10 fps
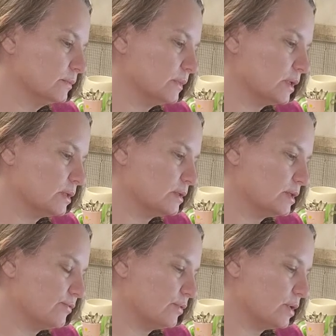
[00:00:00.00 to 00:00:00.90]
Let's see
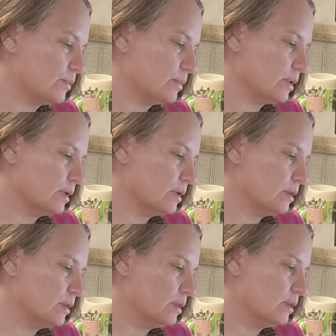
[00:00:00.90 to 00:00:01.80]
if we can bring
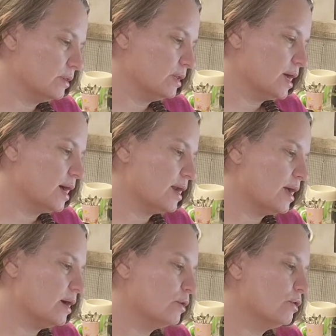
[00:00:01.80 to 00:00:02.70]
that
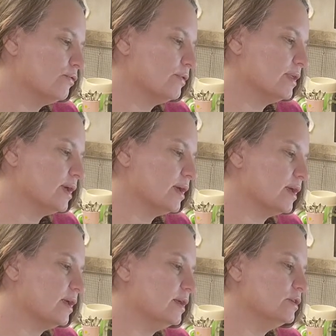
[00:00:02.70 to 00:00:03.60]
out over that
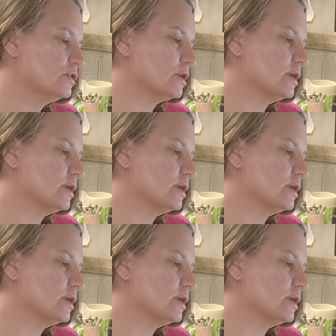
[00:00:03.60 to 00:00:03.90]
edge.